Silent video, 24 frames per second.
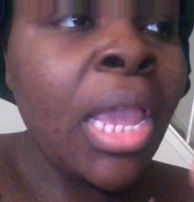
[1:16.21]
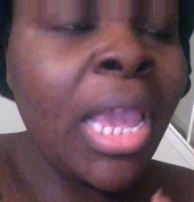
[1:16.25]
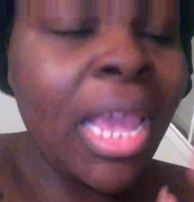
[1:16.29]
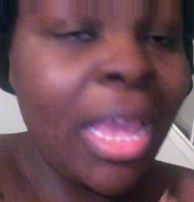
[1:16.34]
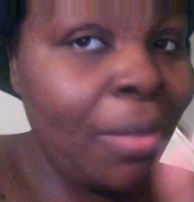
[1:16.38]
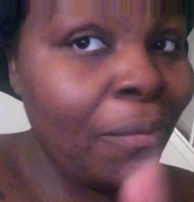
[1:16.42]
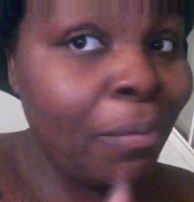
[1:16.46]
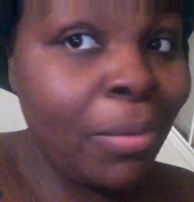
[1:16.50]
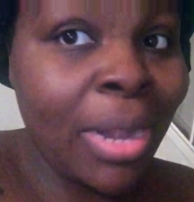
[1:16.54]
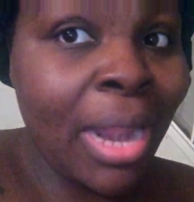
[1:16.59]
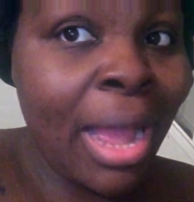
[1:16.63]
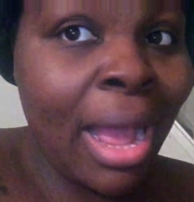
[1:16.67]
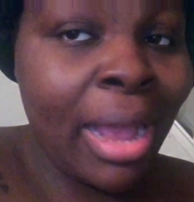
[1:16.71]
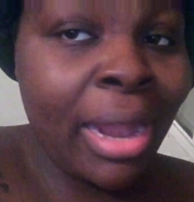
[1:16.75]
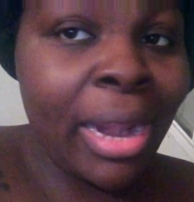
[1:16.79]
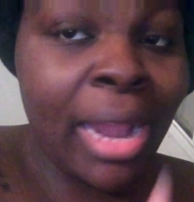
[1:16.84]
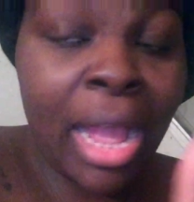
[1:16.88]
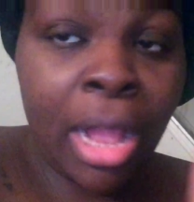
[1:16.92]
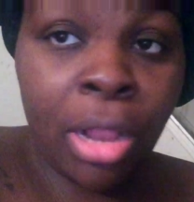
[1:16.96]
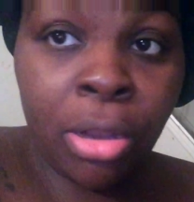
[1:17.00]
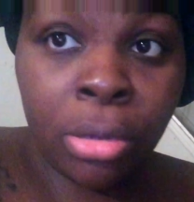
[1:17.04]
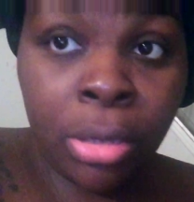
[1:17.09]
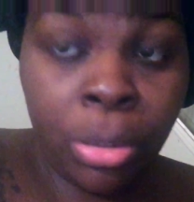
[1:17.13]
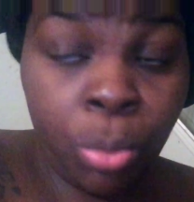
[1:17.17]
If not,
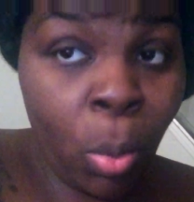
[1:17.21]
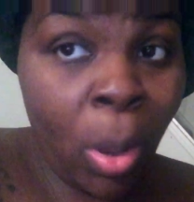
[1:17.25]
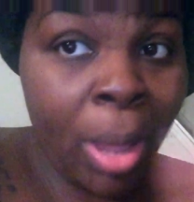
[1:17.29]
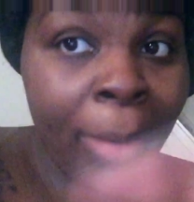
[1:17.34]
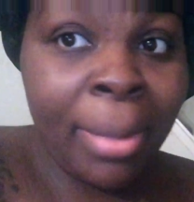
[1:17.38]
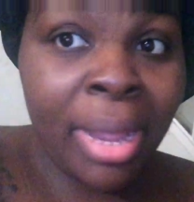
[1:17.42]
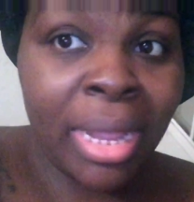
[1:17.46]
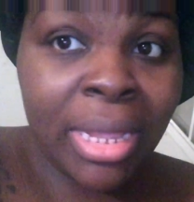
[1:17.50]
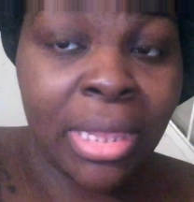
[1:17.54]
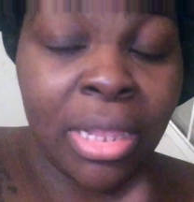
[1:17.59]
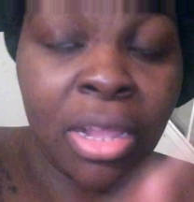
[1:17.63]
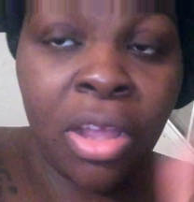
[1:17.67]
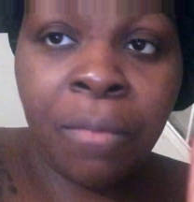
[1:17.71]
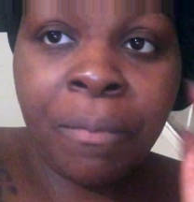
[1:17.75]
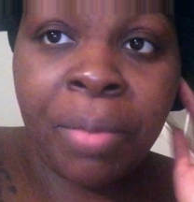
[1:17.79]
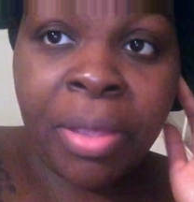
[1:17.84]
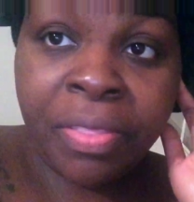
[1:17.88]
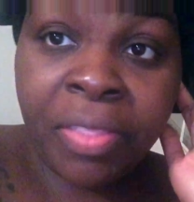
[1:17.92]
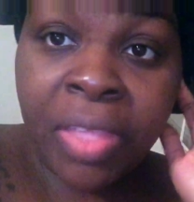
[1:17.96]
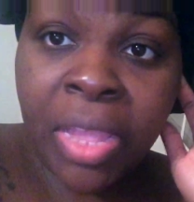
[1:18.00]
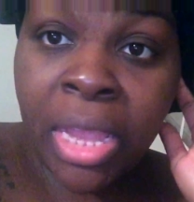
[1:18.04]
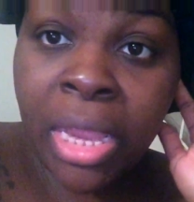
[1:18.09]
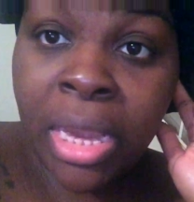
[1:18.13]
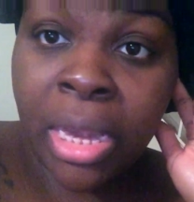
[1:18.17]
I'll weigh myself
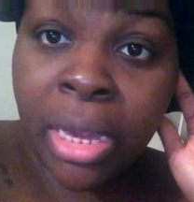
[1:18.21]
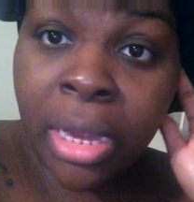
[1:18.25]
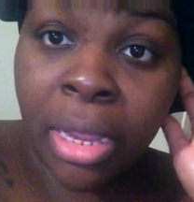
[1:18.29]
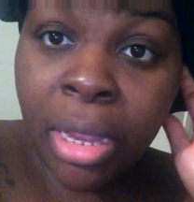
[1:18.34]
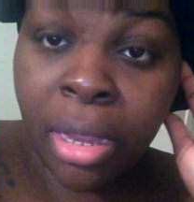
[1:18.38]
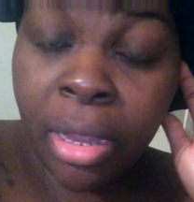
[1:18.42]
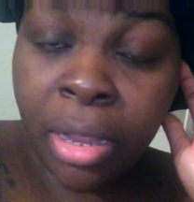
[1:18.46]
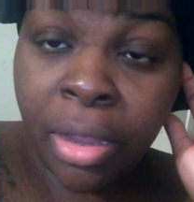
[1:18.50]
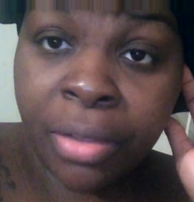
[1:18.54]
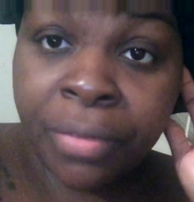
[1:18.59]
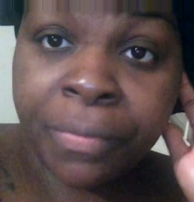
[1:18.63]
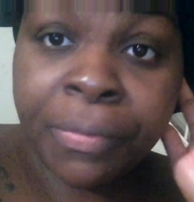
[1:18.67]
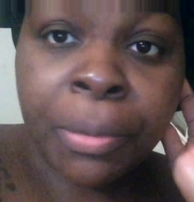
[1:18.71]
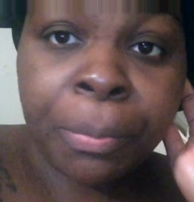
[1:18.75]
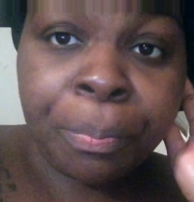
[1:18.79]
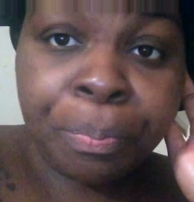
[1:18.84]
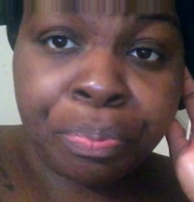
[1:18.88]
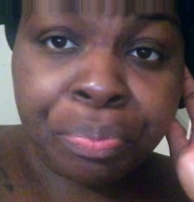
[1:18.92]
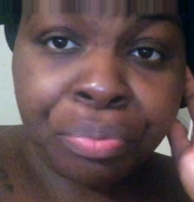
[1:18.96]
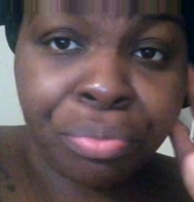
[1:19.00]
at the end of